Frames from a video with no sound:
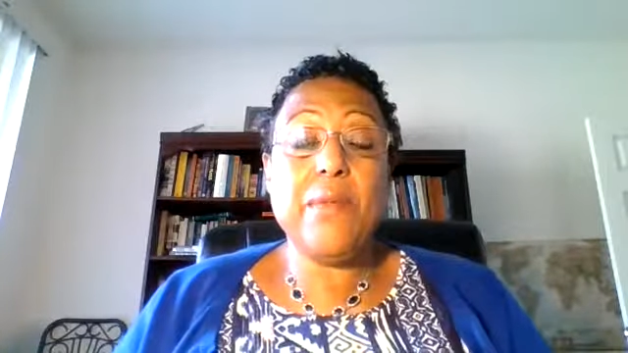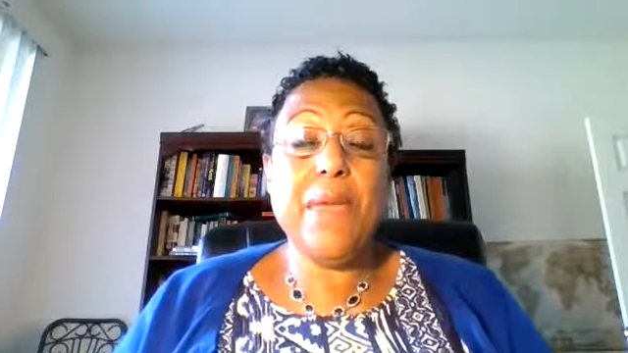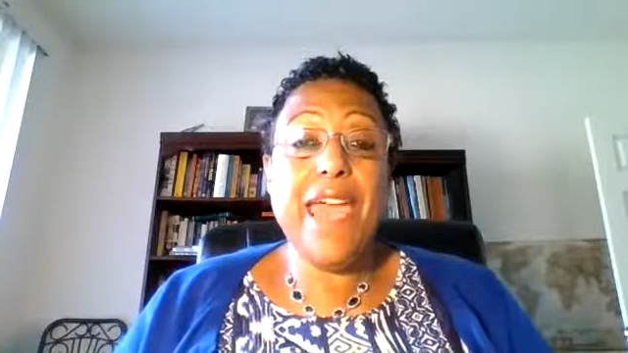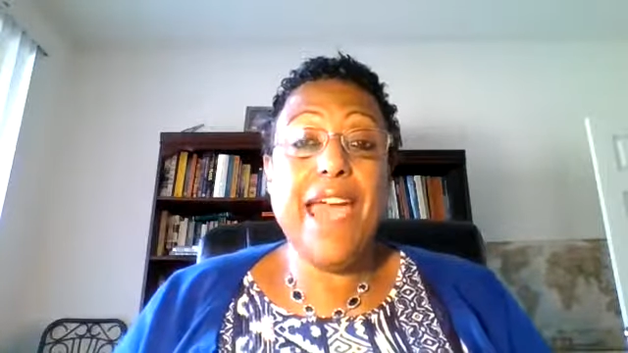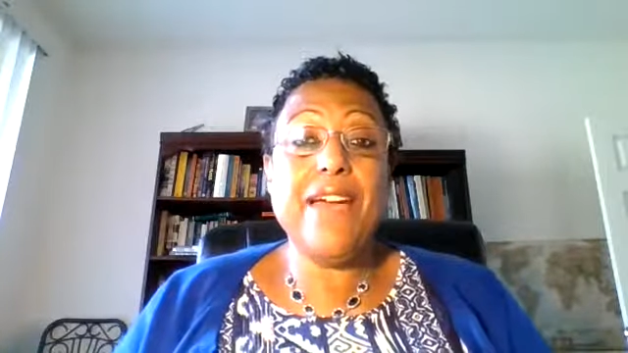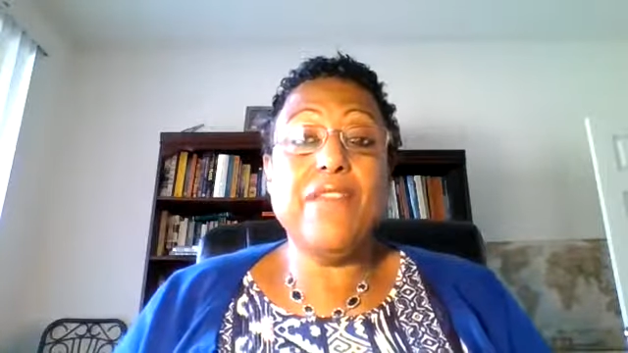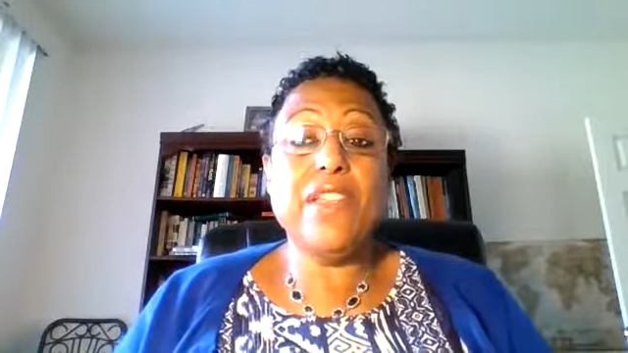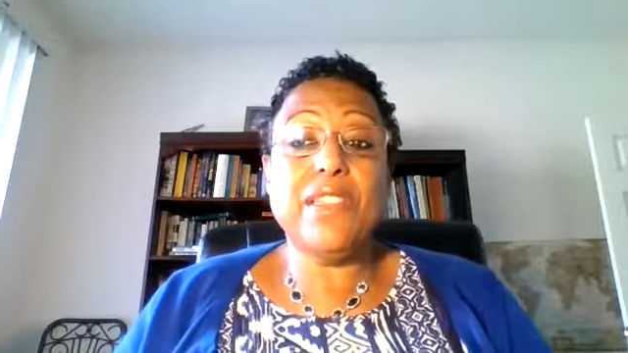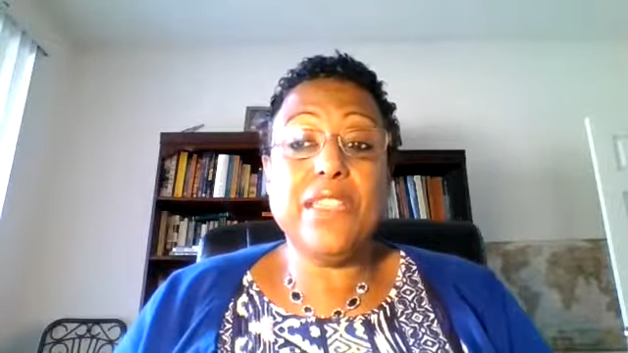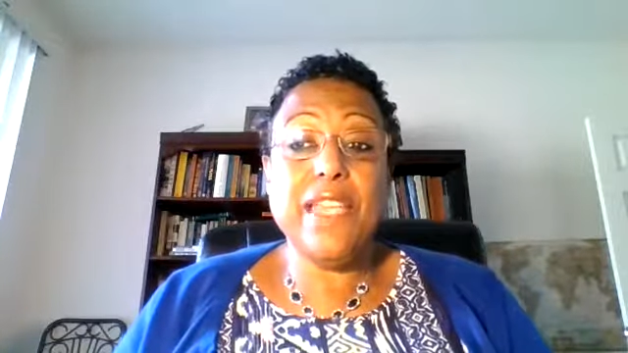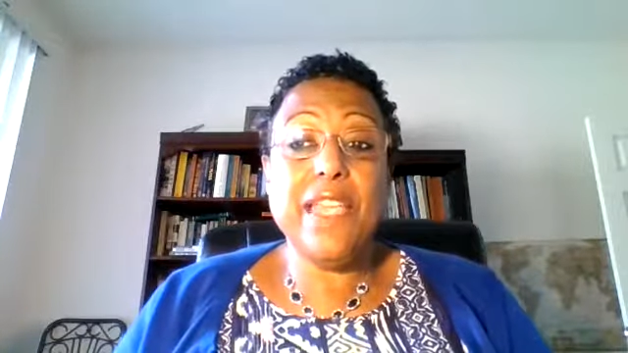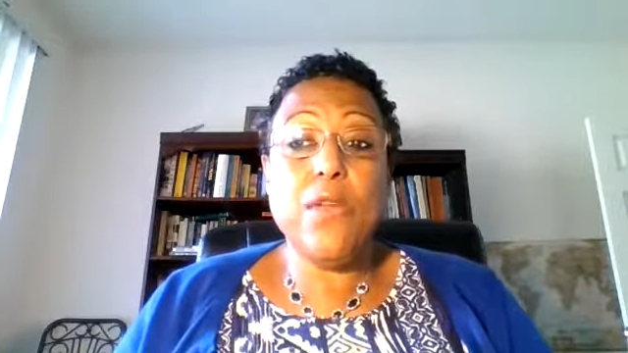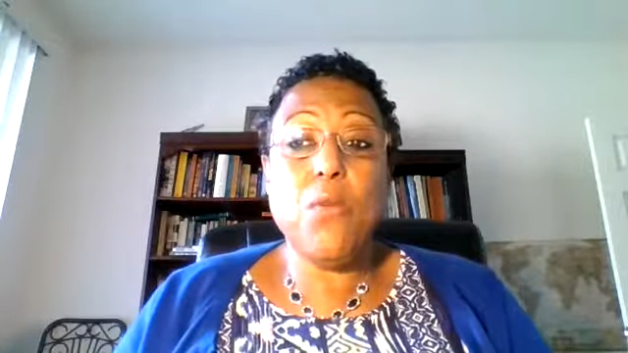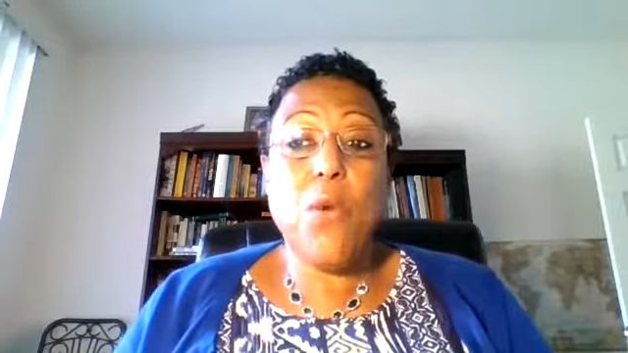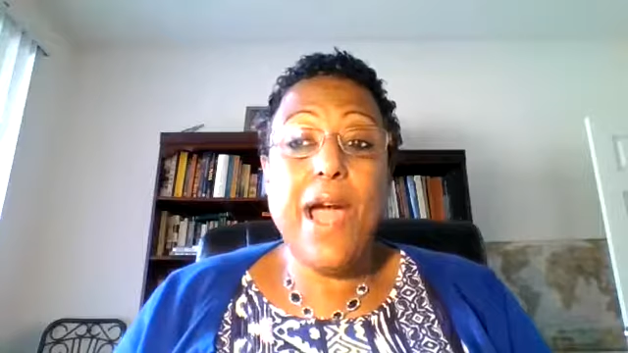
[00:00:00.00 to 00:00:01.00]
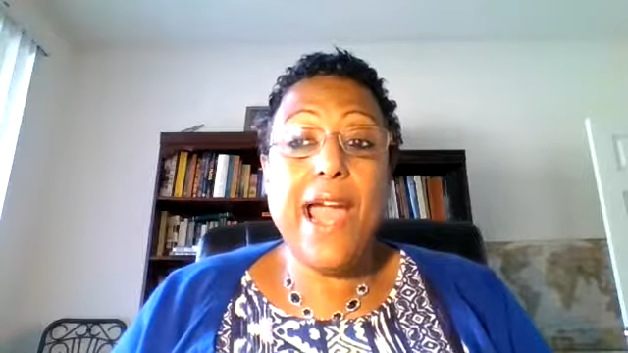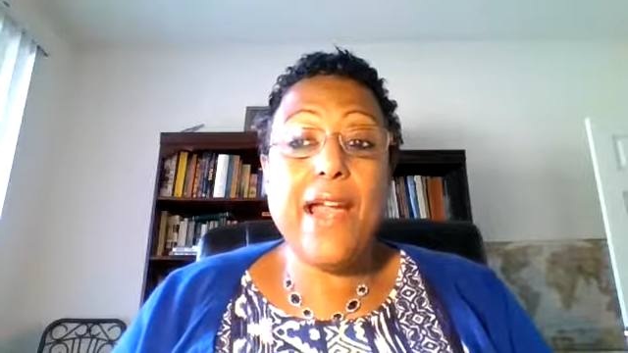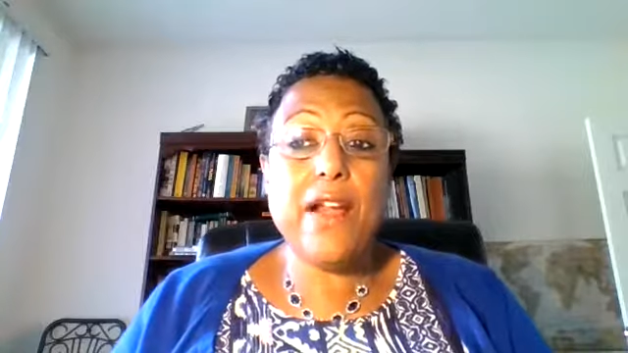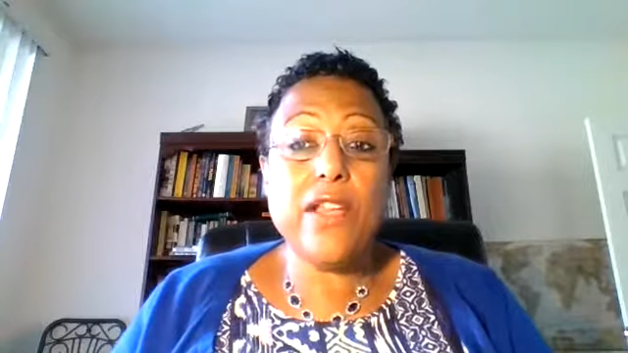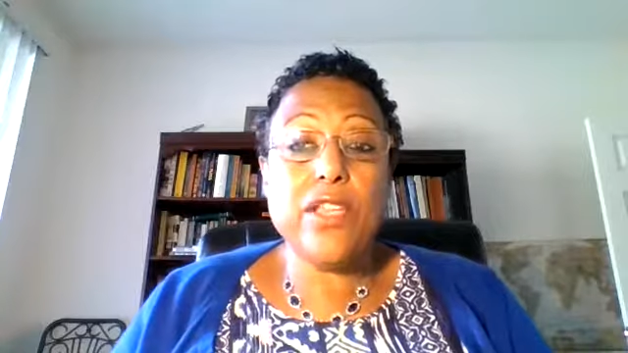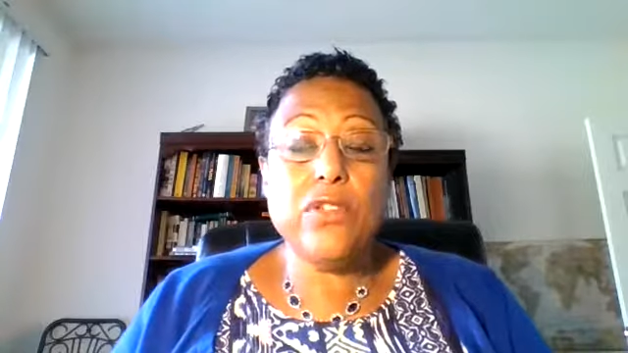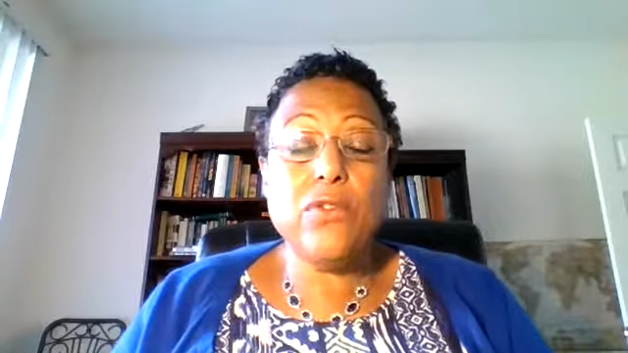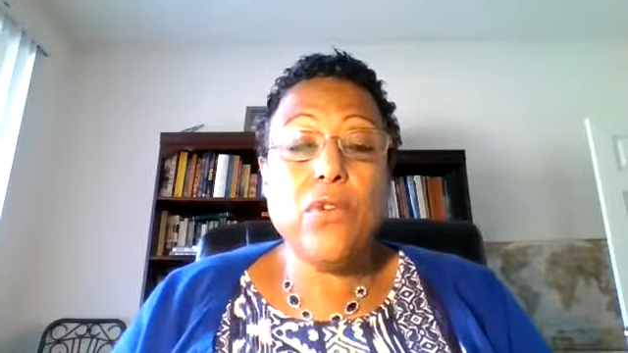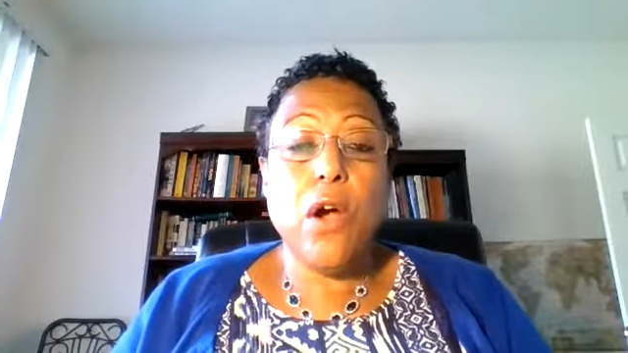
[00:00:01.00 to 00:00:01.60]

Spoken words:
Have a theme. Why are you